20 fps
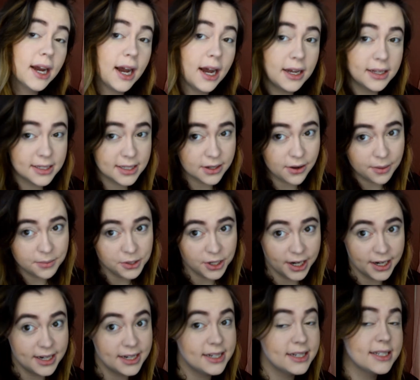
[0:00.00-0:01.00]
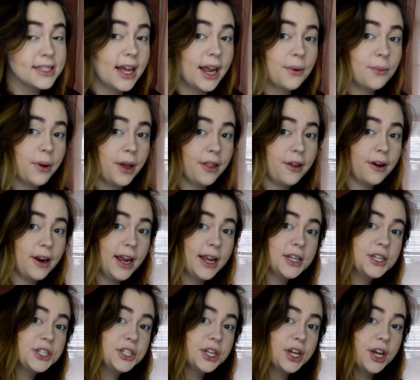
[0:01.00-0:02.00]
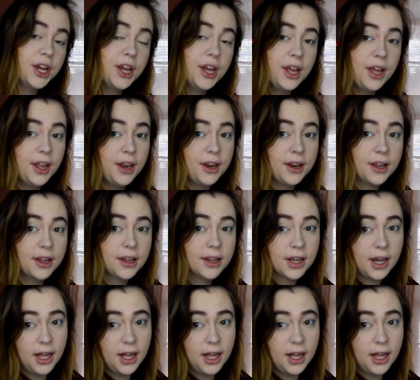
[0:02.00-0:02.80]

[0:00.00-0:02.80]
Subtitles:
Also, I'm trying to decide whether I should